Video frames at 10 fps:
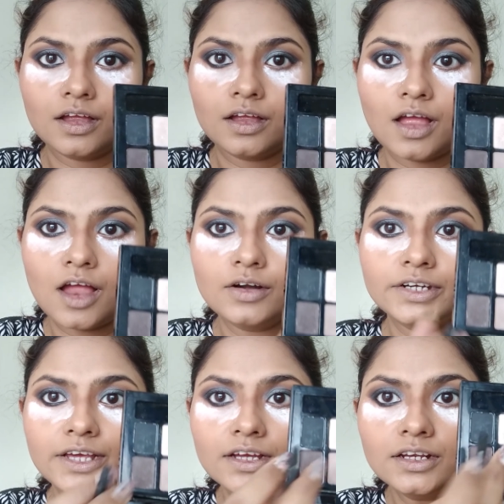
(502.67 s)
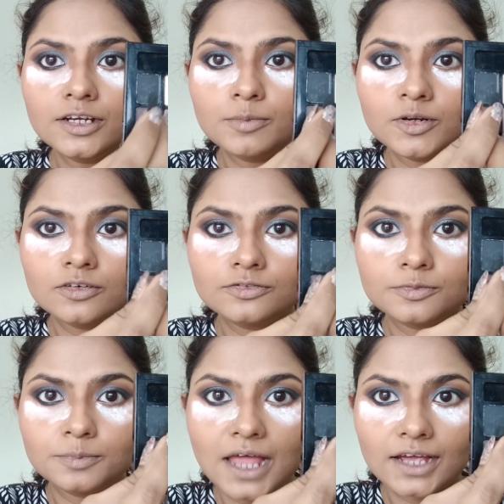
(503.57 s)
I'll take a little bit of
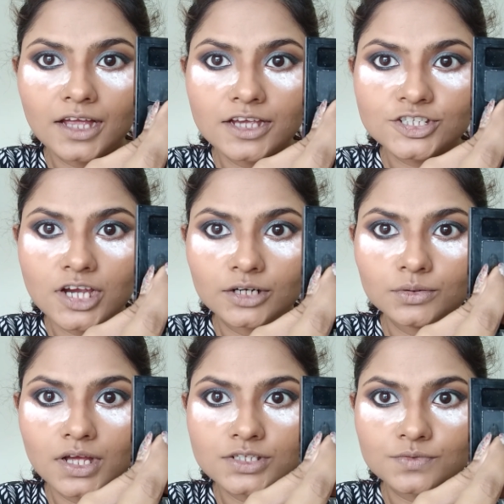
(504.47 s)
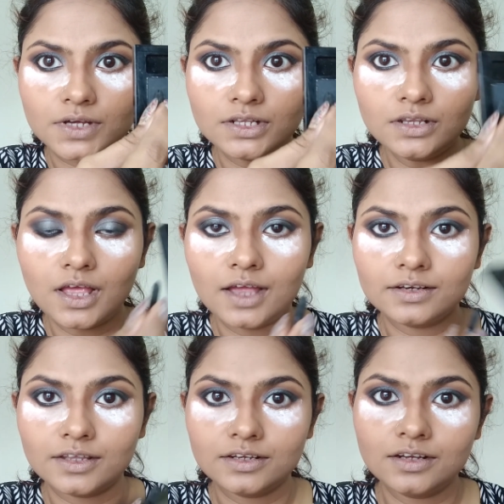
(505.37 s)
black eyeshadow as well and
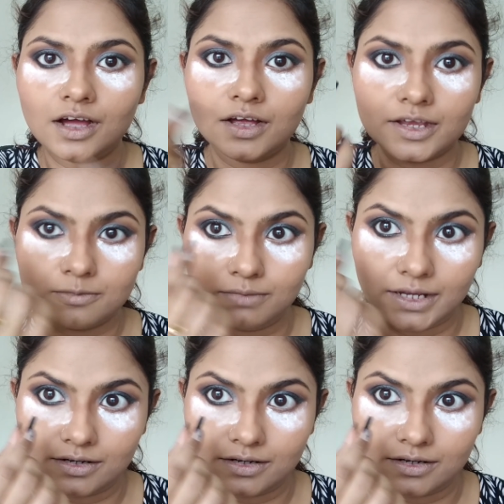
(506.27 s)
then again blend